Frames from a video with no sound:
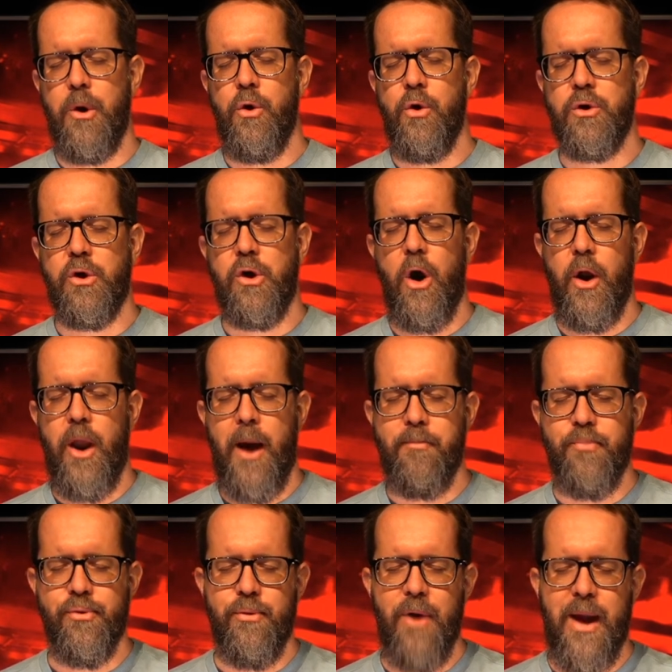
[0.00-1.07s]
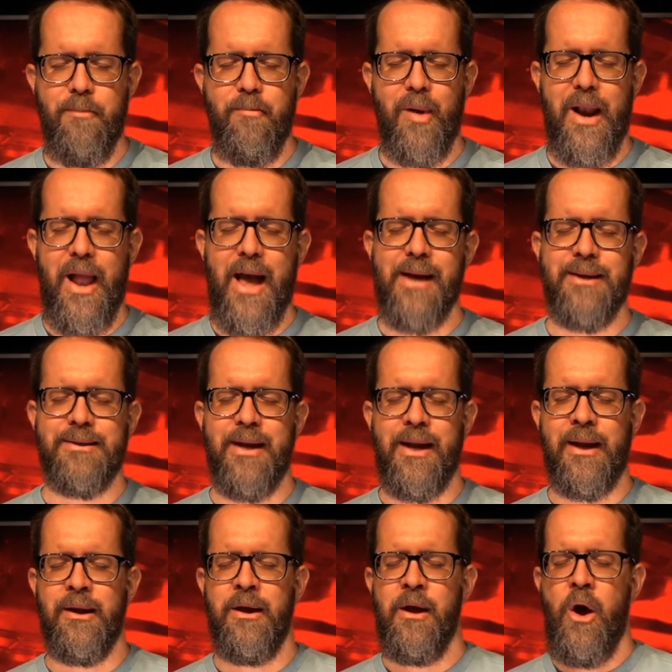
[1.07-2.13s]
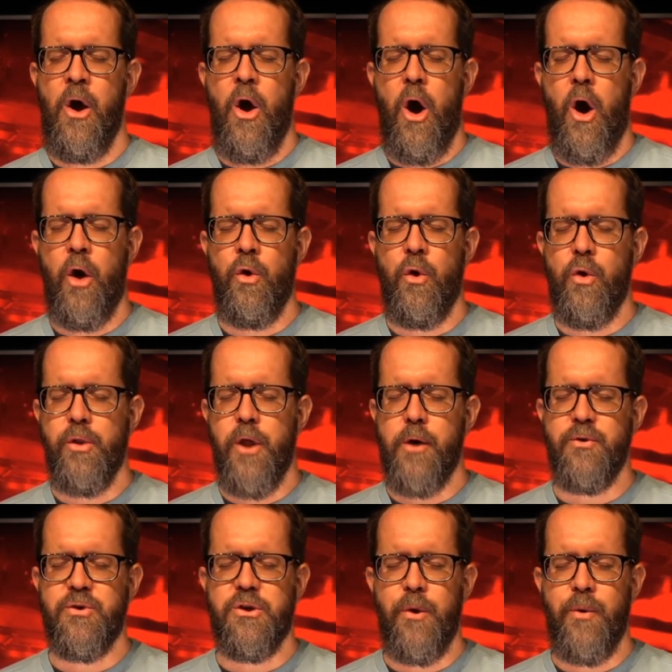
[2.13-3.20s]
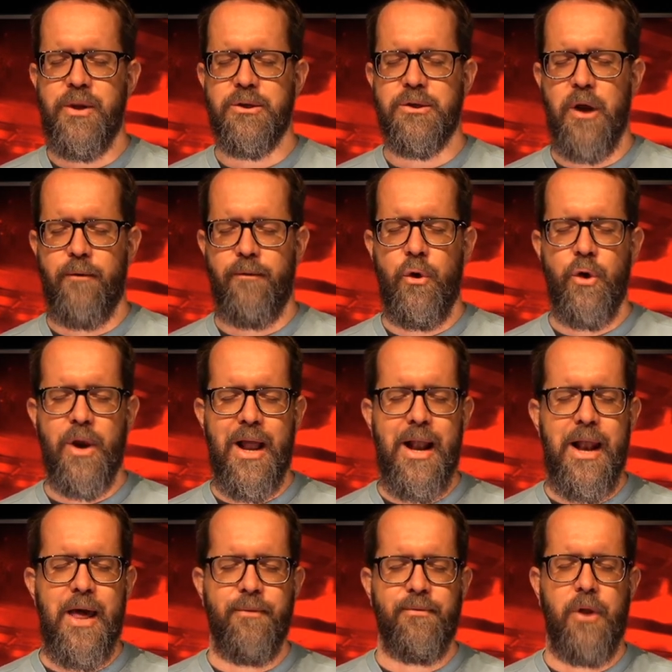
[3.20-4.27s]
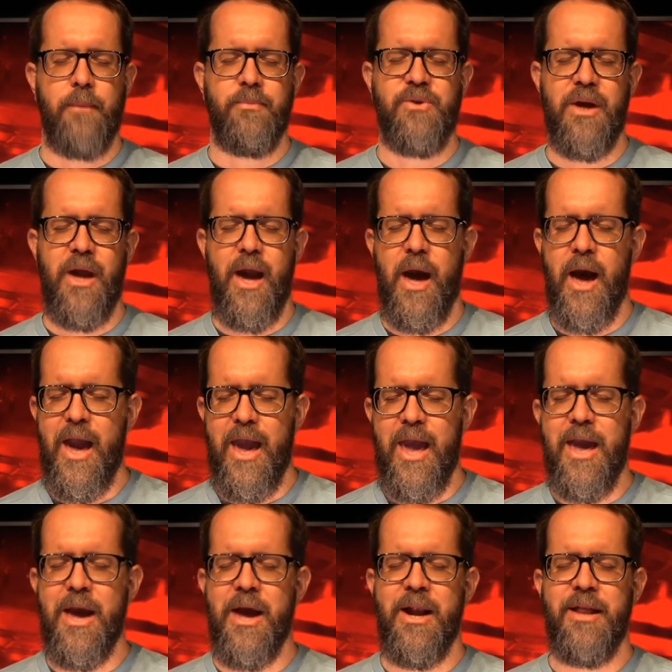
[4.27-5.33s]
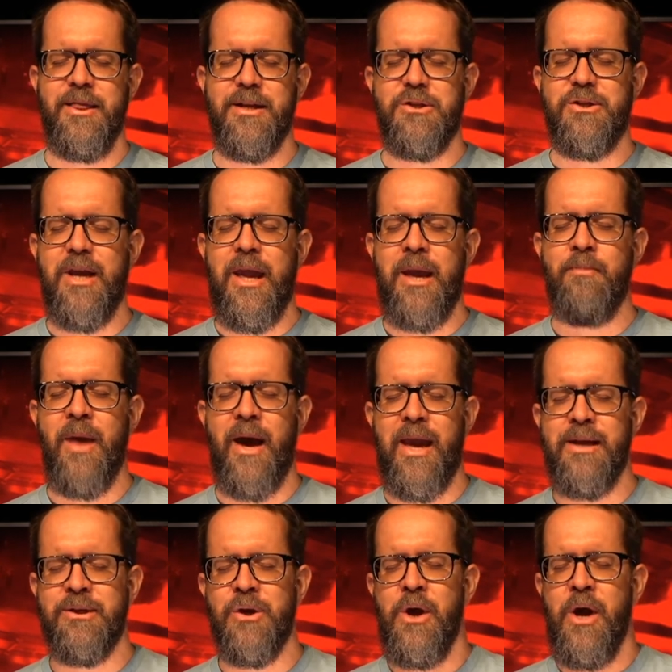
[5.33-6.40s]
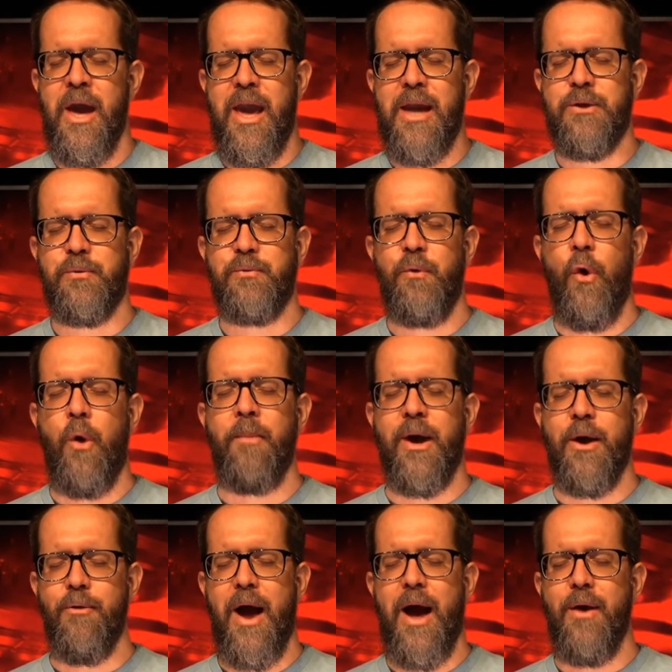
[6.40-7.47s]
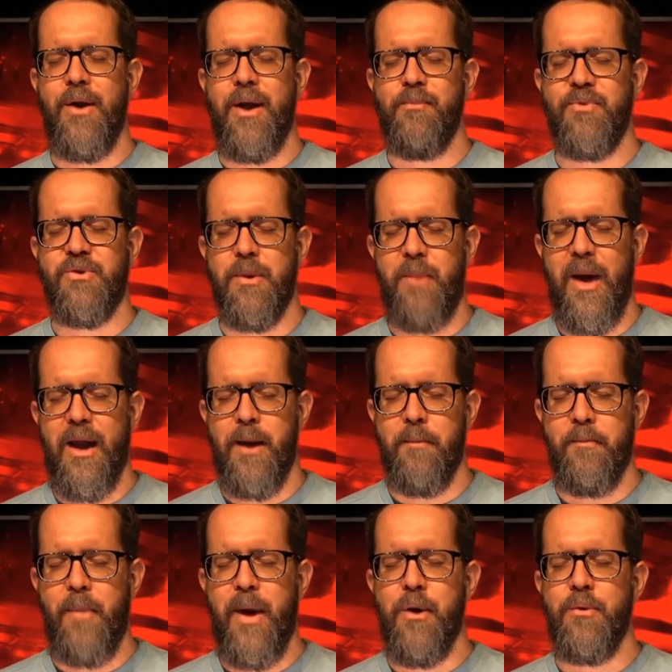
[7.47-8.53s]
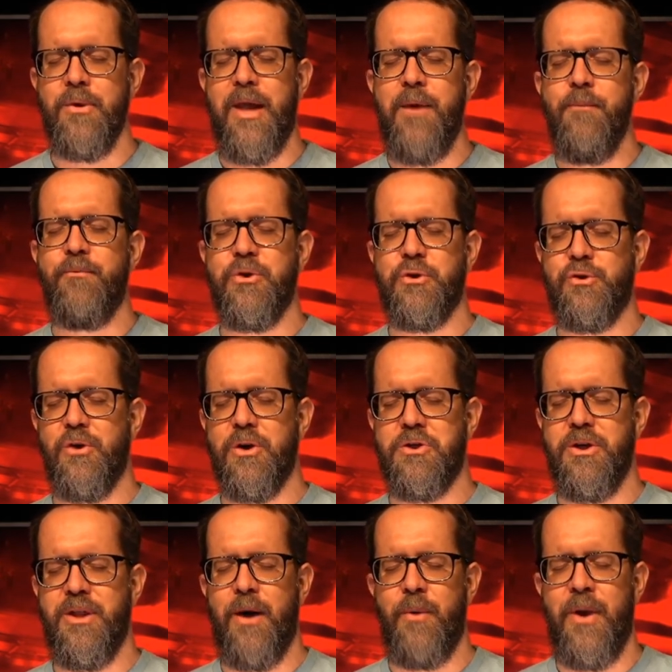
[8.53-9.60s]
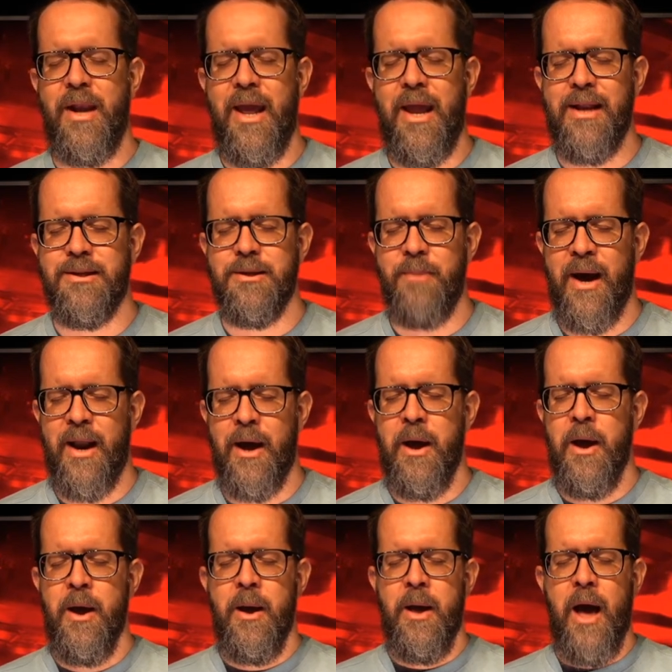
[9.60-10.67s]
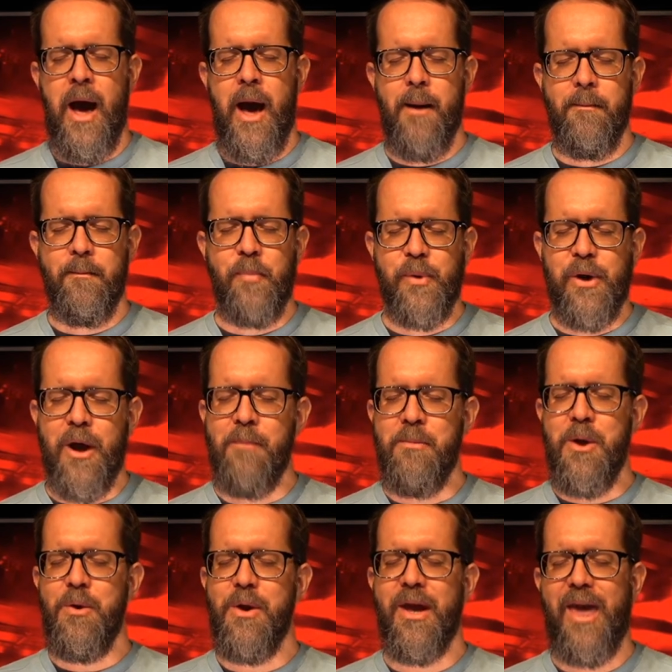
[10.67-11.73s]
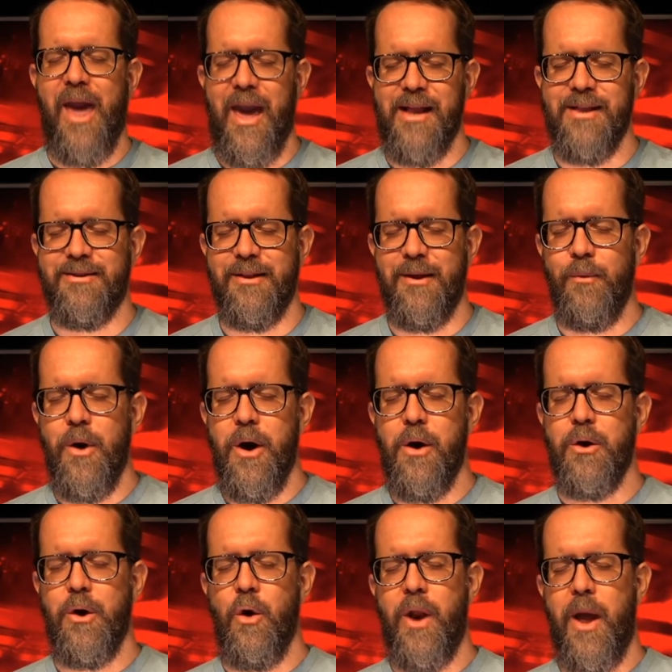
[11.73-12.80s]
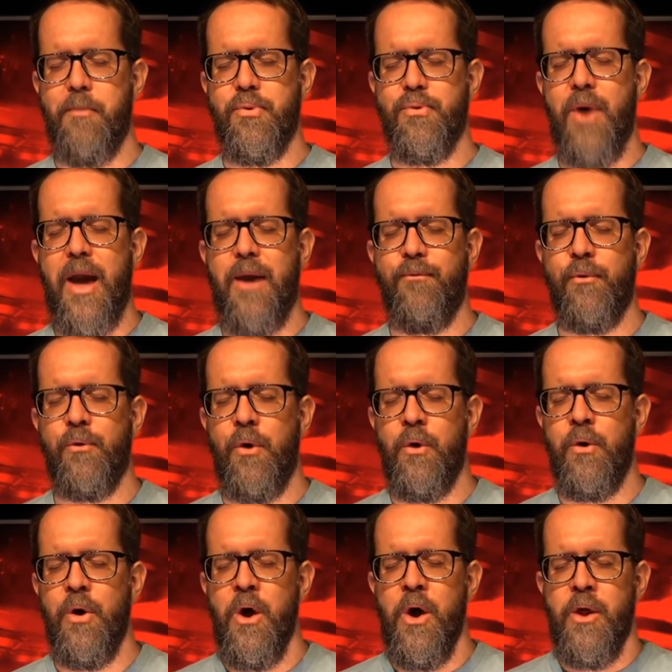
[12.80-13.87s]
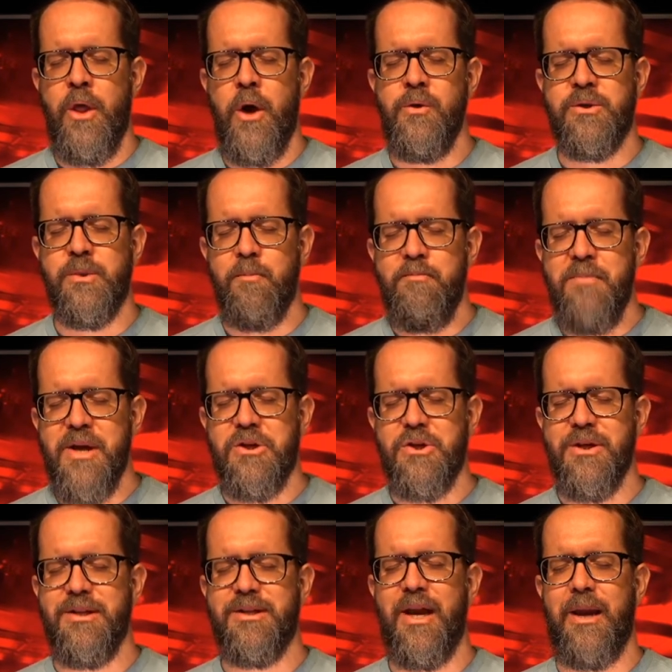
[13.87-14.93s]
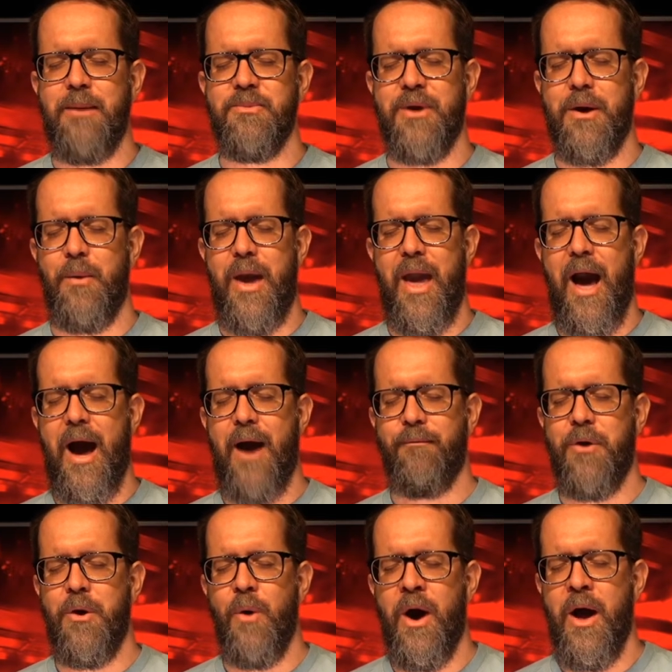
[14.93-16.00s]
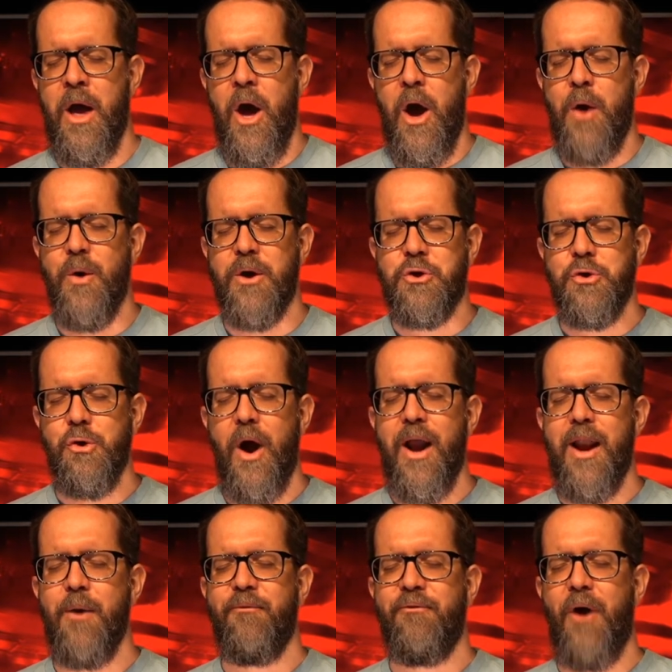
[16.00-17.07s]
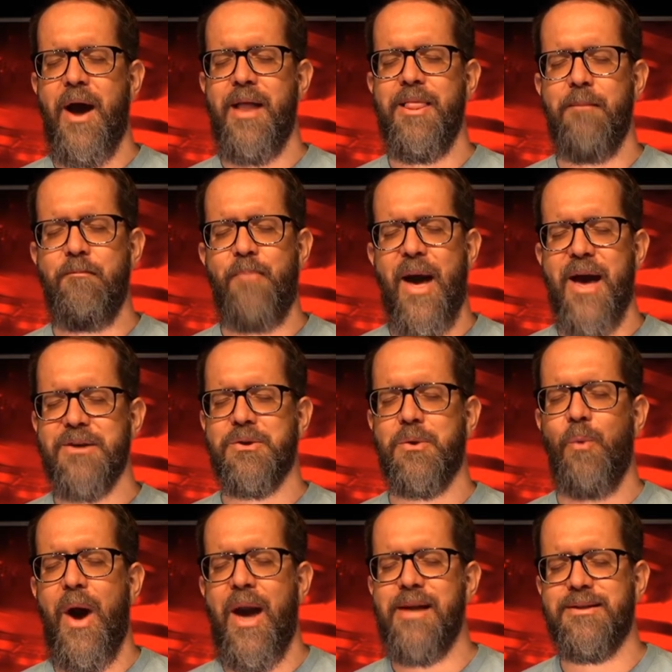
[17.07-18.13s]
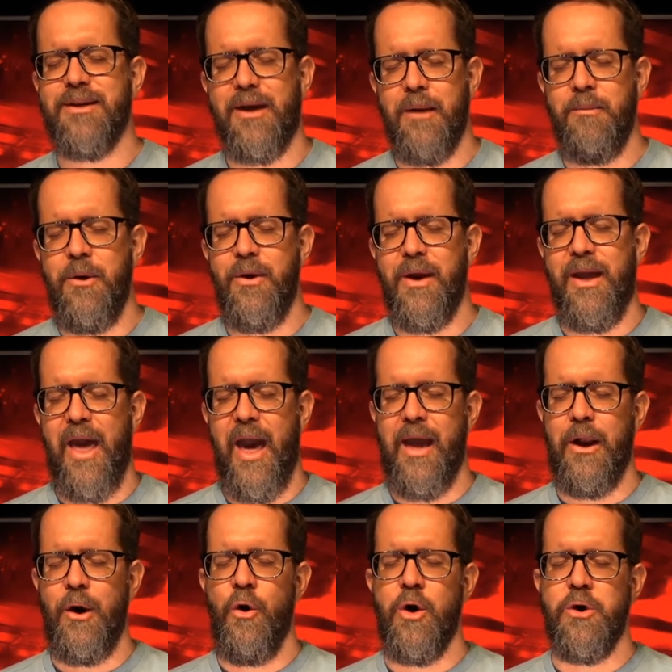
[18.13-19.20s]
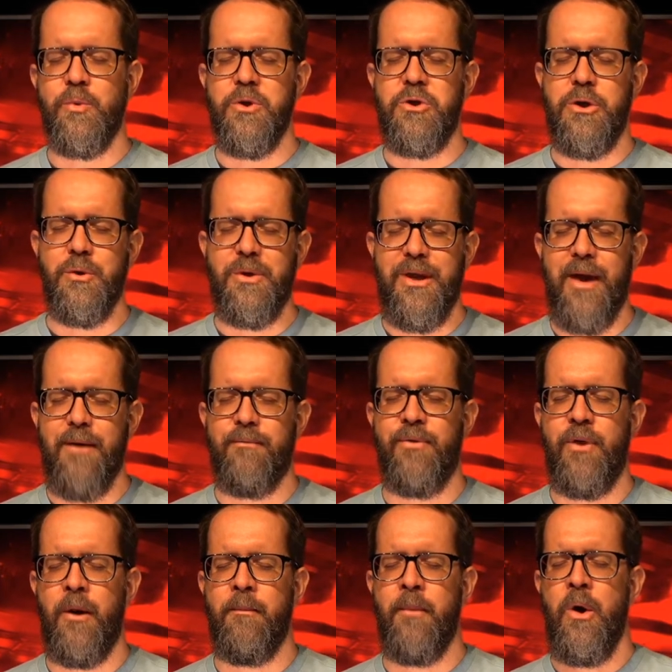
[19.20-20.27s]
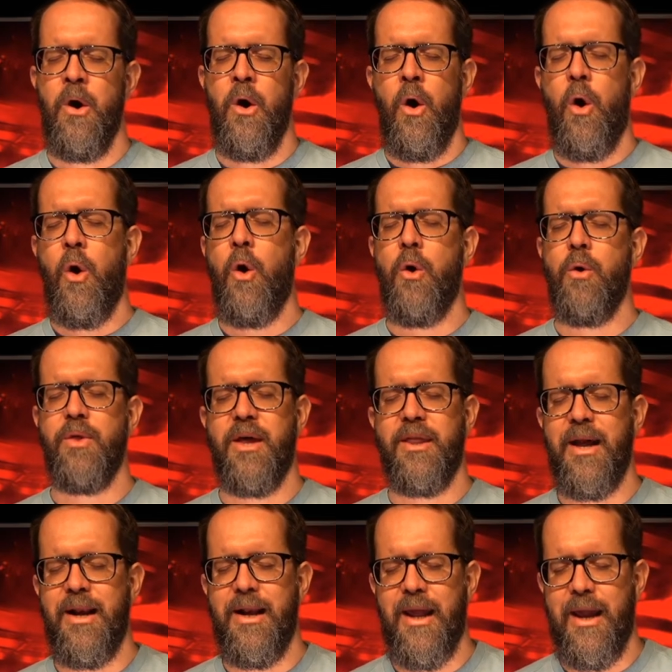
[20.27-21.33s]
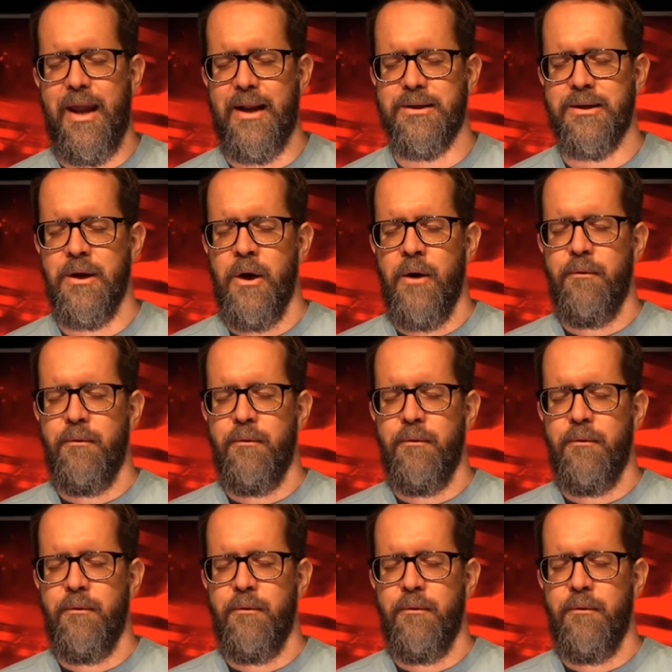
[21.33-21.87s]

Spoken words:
Lord God, I pray blessing on all those doing stuff. Lord, I lift up to here Ian and the team that he's forming around him to be able to build the infrastructure that we need to be able to communicate to the world. Lord, I pray for all those mission teams that we have who are trying to find the best way to communicate. Lord, would you give them all that they need?